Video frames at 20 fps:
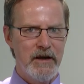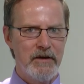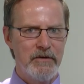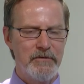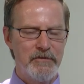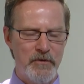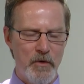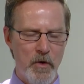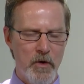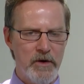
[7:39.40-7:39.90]

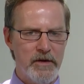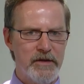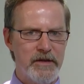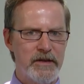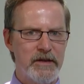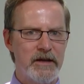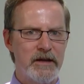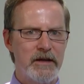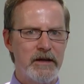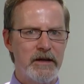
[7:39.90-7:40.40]
Fourth,
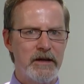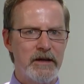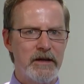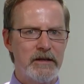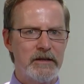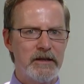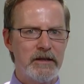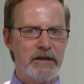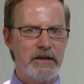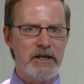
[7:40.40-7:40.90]

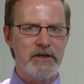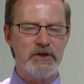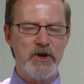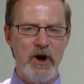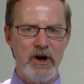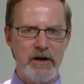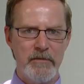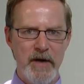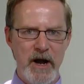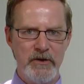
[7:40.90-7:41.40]
let's
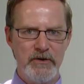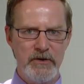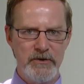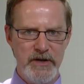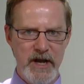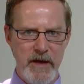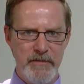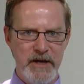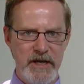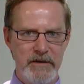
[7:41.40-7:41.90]
talk about
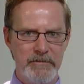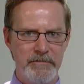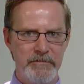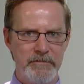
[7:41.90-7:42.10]
Udemy.